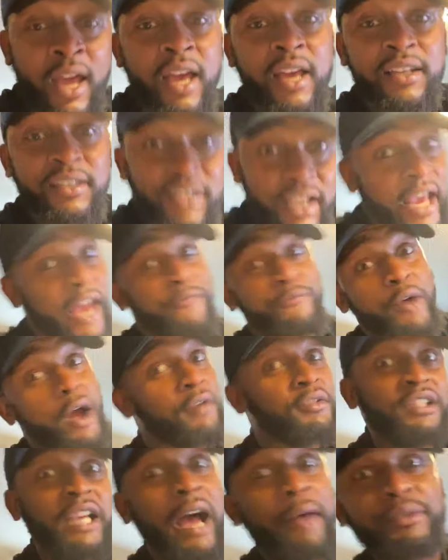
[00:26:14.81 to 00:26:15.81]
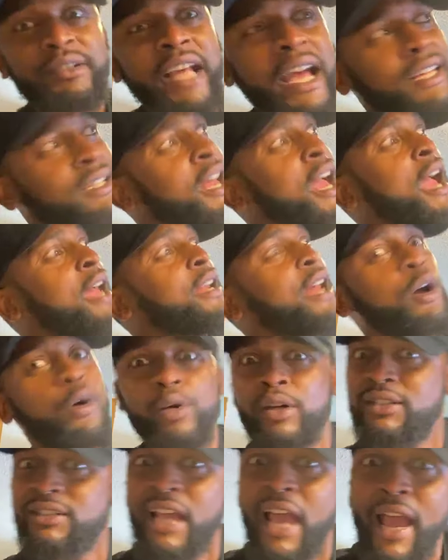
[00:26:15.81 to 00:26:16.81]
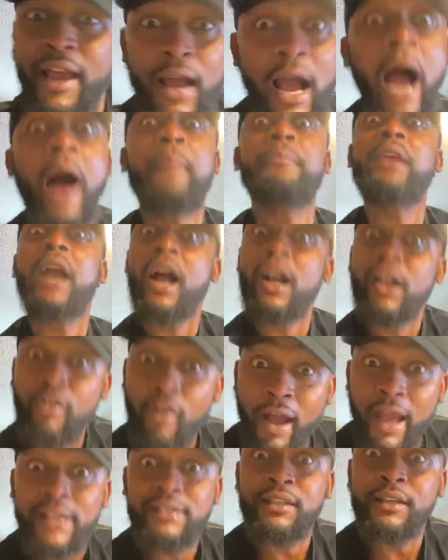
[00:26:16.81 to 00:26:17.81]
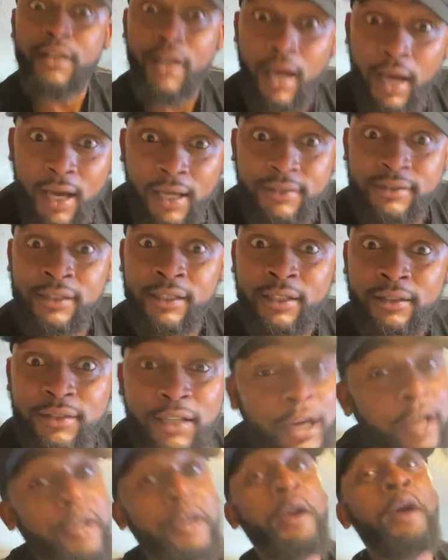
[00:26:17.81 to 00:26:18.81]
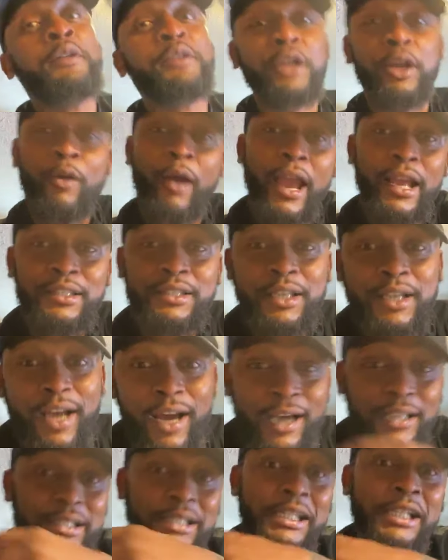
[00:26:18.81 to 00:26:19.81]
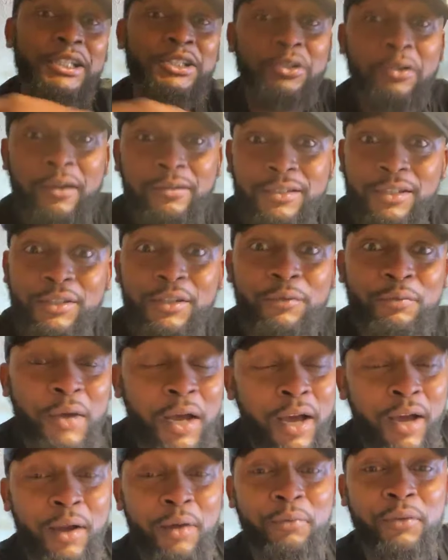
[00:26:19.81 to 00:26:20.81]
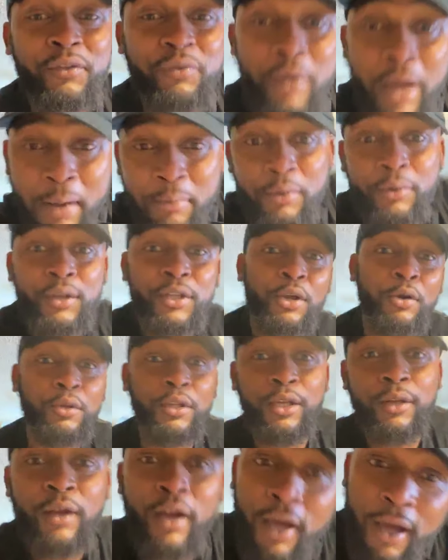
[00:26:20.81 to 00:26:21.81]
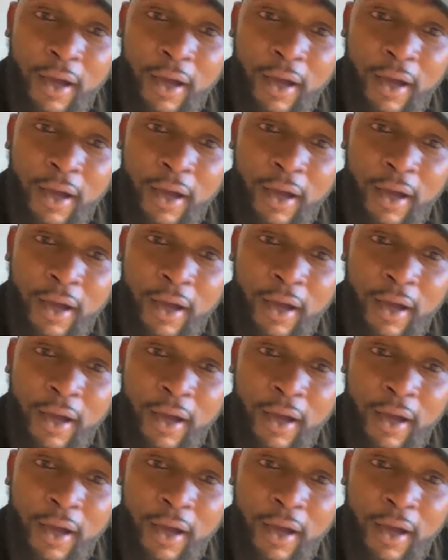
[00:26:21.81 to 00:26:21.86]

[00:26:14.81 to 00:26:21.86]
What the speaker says: See, at first, y'all was like, dang, now who's that? I'm y'all crazy cousin. The crazy cousin that showed up to the family reunion